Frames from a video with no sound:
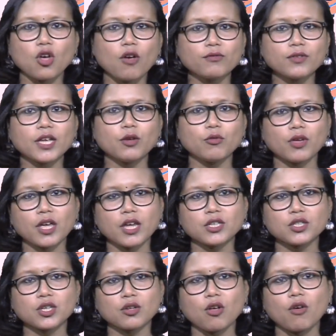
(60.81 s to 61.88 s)
of the
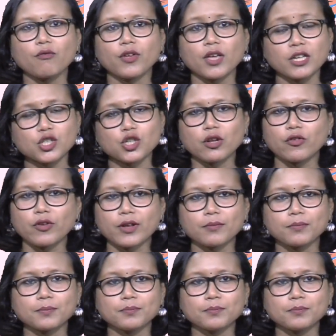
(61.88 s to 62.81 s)
education of young children.